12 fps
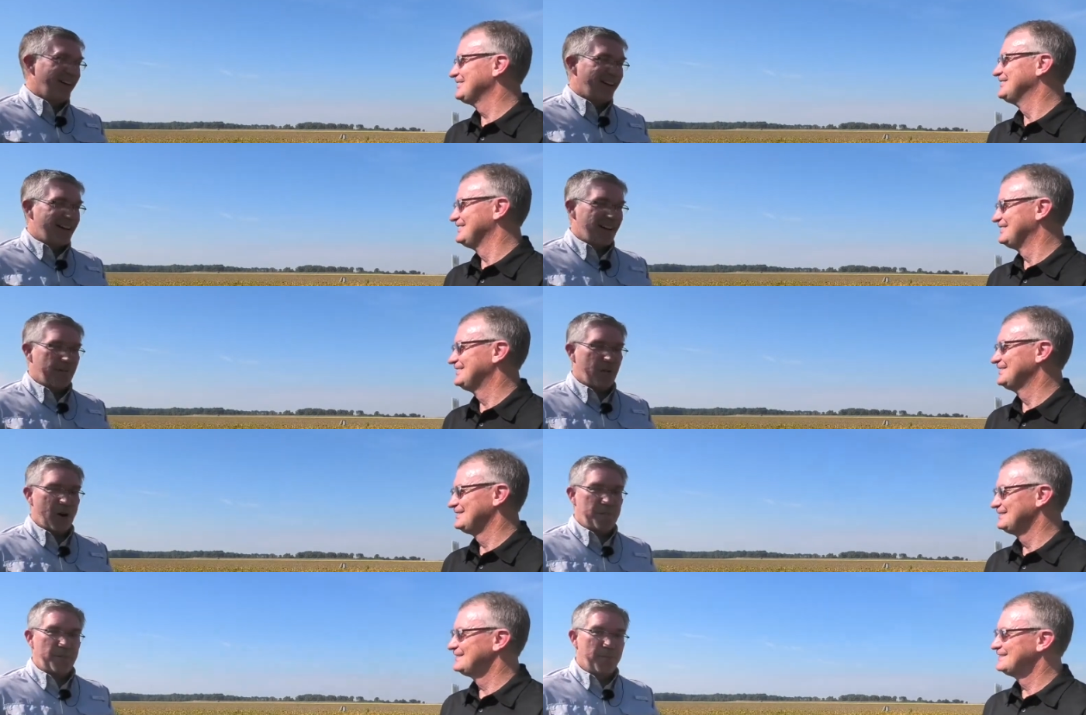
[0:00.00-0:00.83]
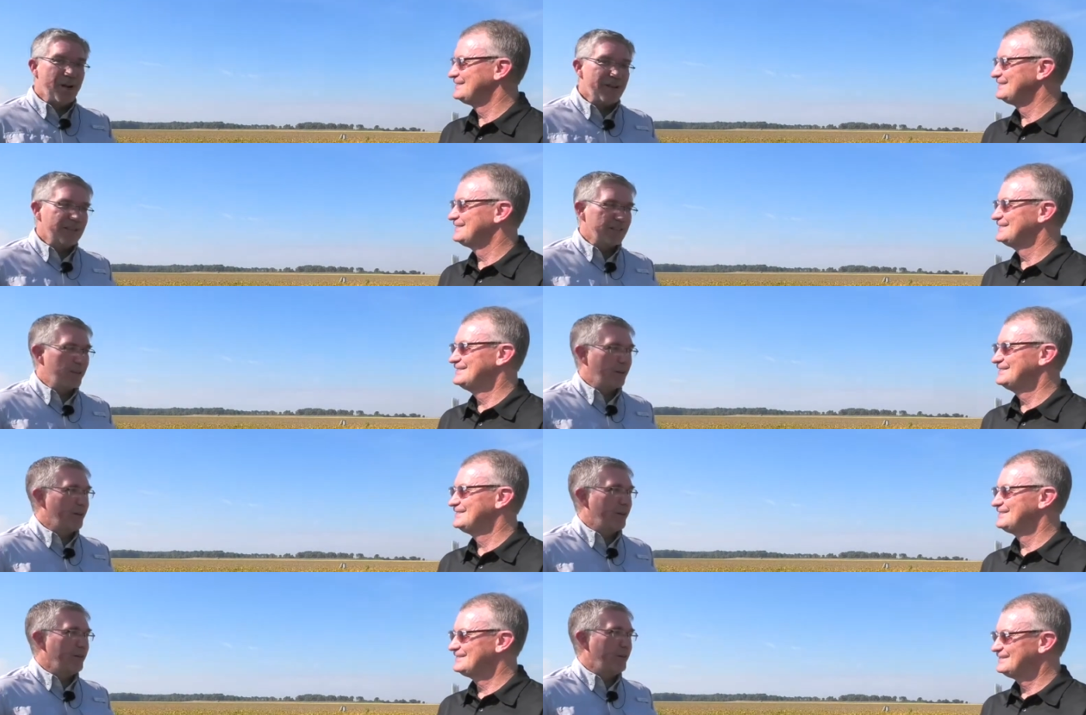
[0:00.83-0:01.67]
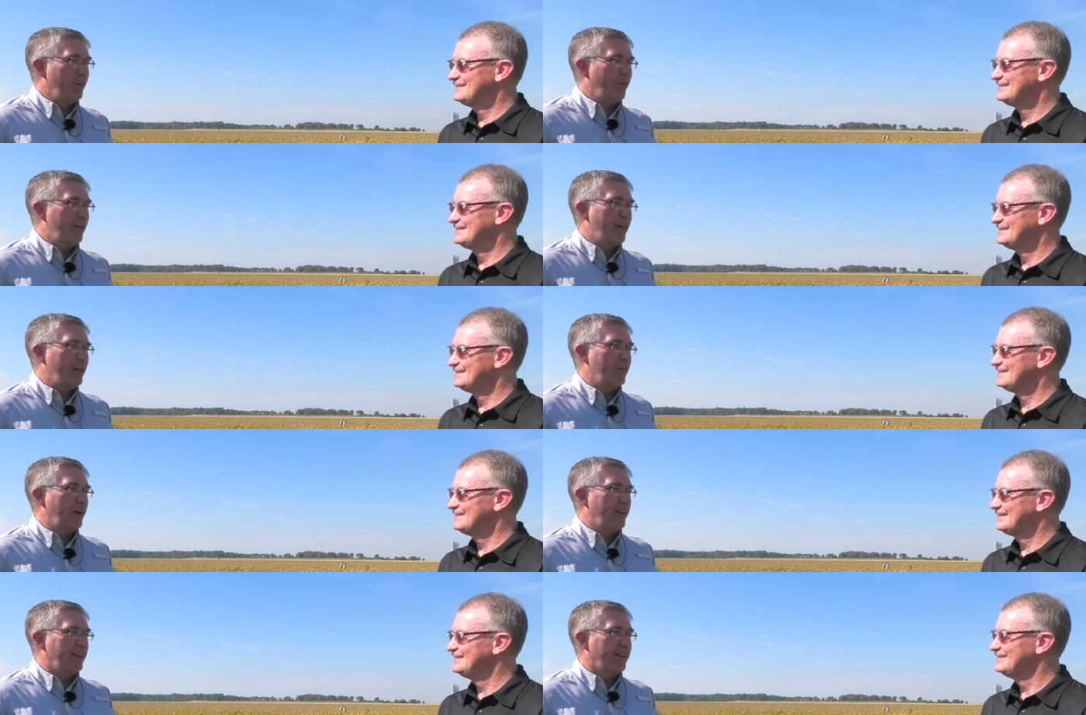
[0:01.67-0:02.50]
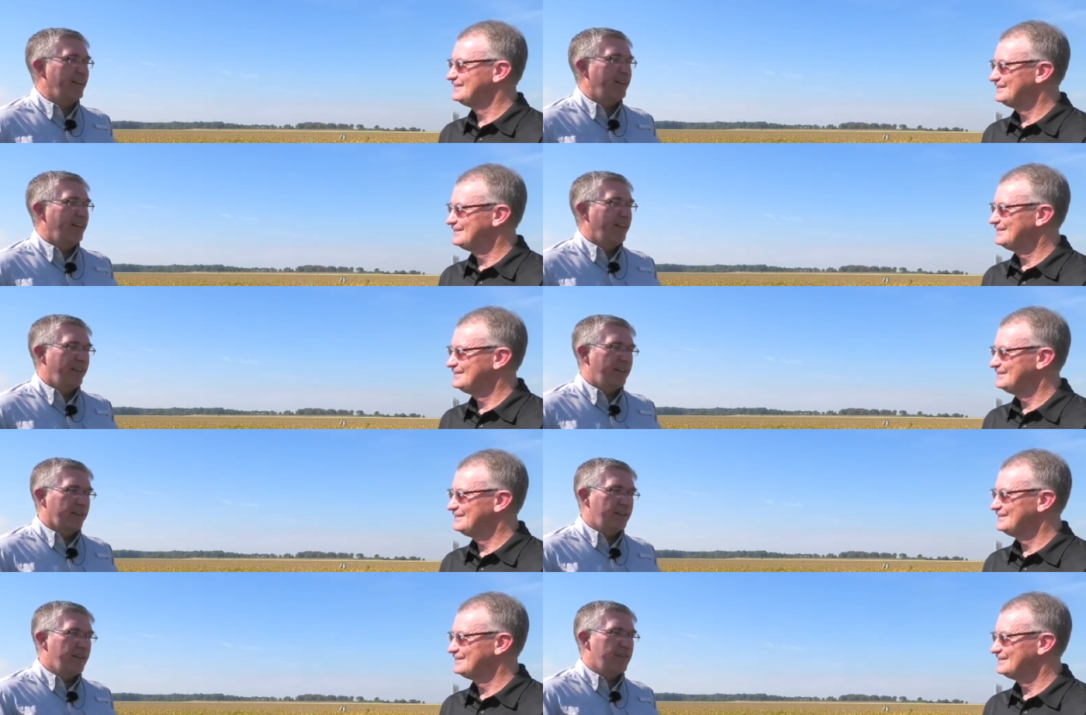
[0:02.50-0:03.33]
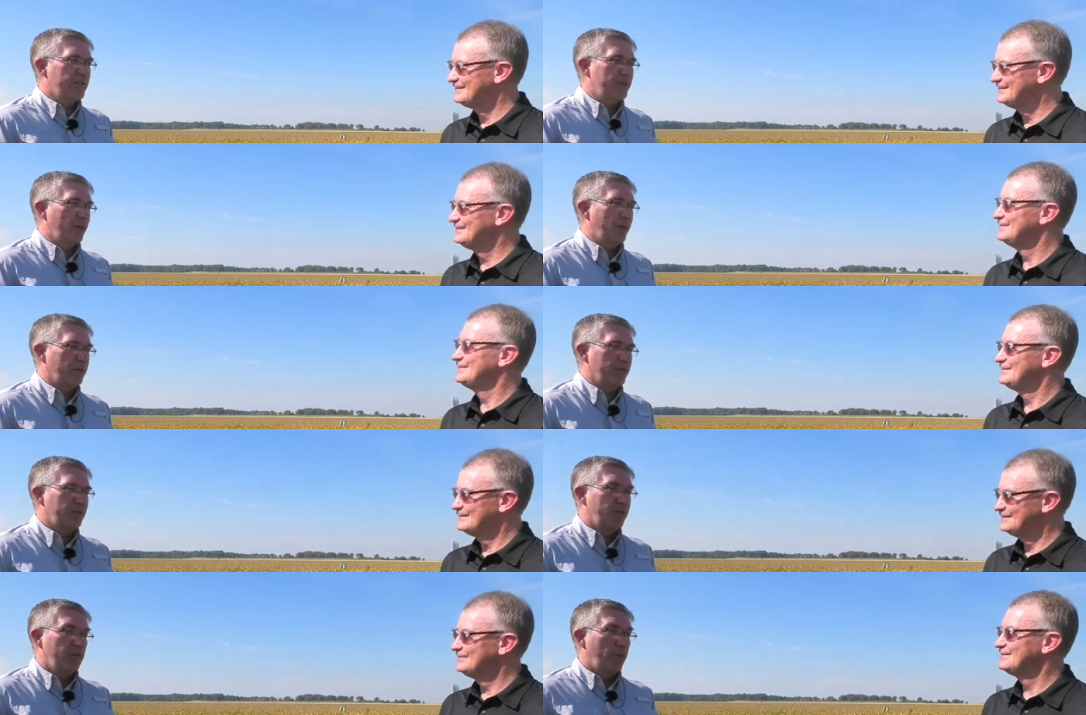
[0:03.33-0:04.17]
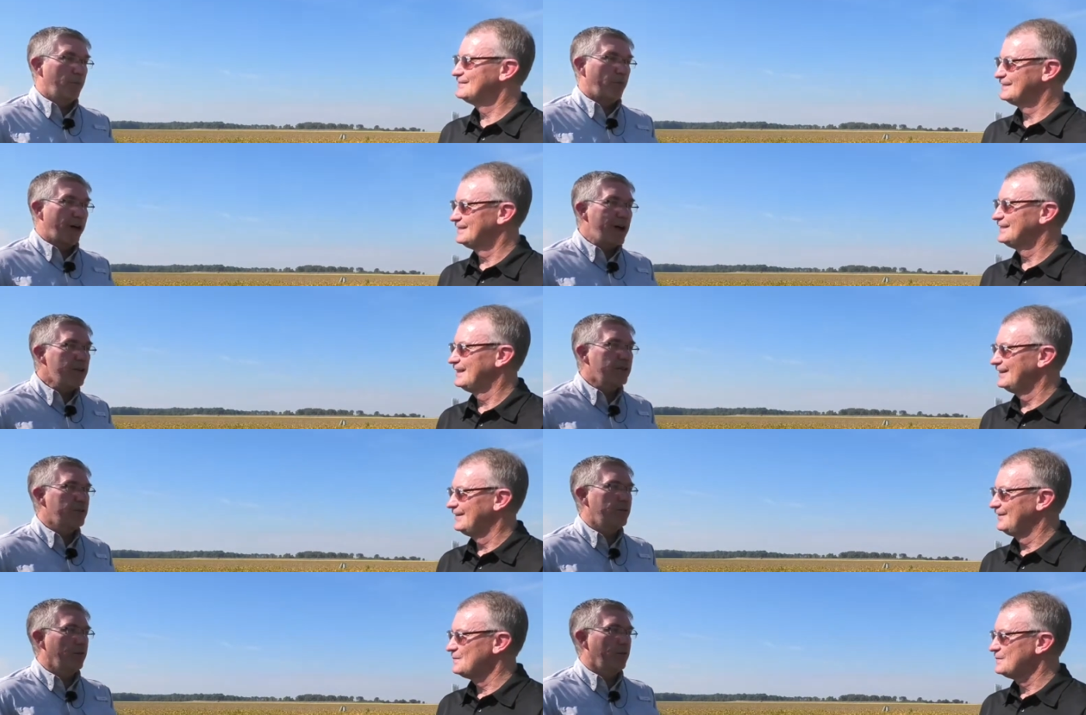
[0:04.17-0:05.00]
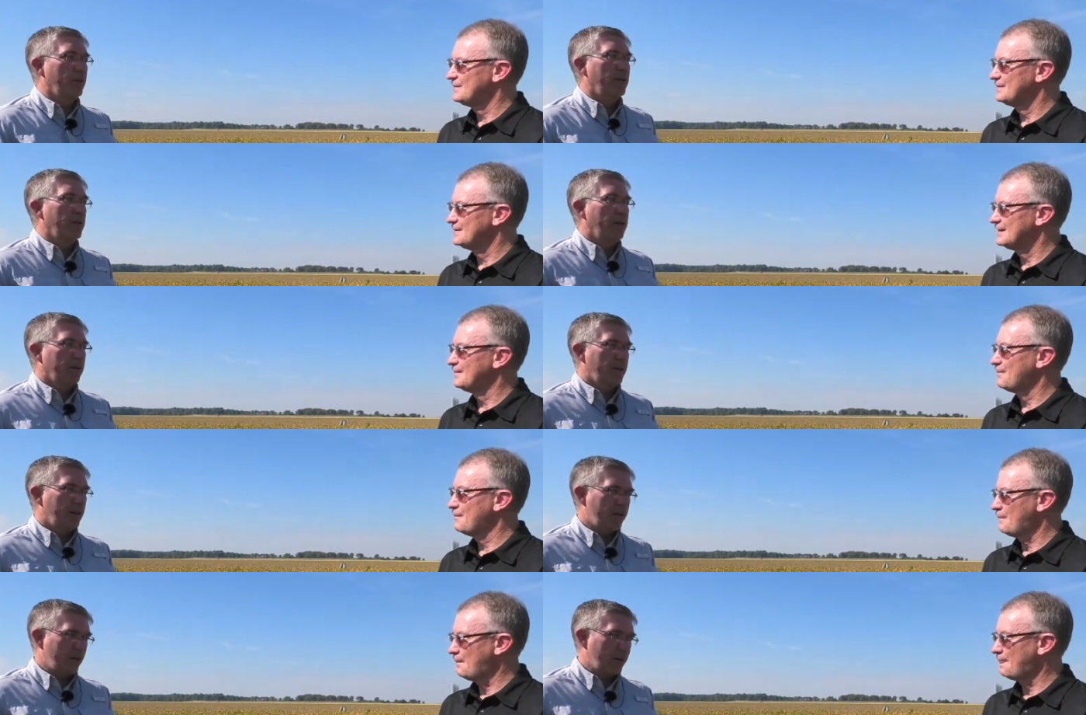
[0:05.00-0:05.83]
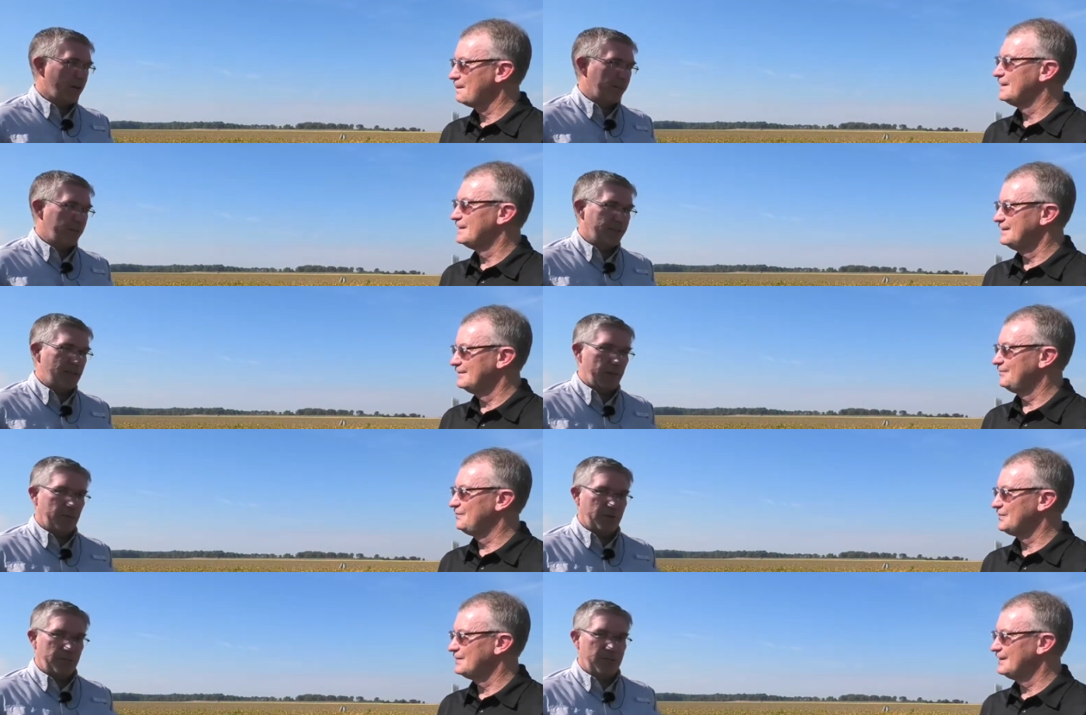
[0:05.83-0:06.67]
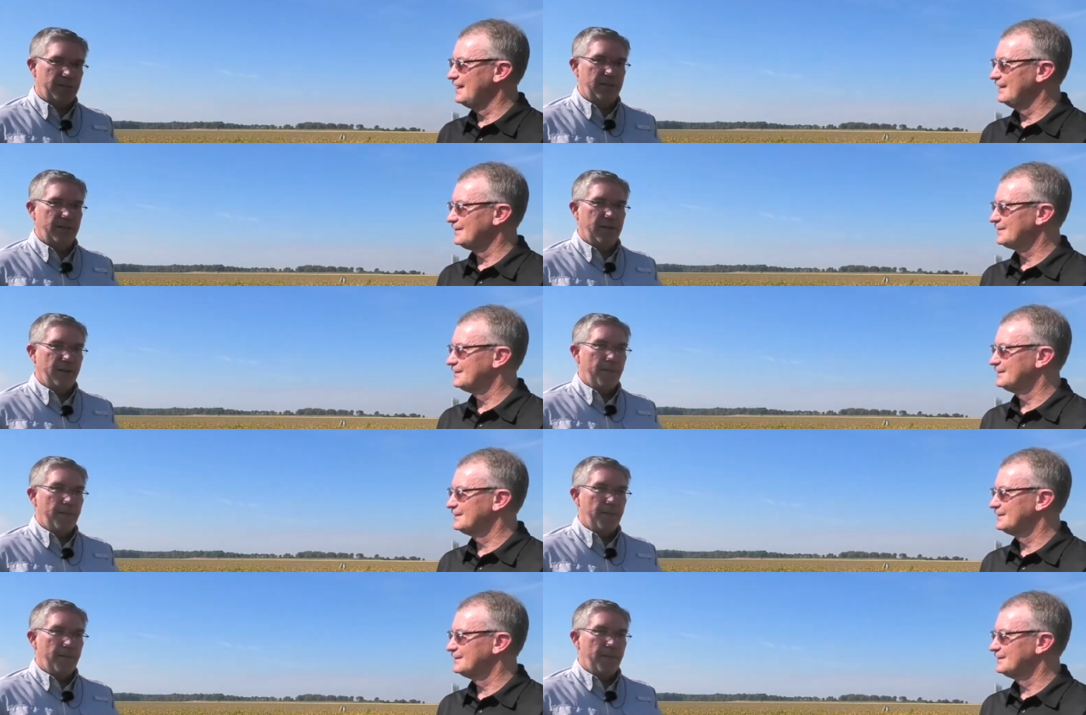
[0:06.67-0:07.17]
Speaker 1: Harper Martin is the one who evaluated the cut zones prior to cover crop establishment,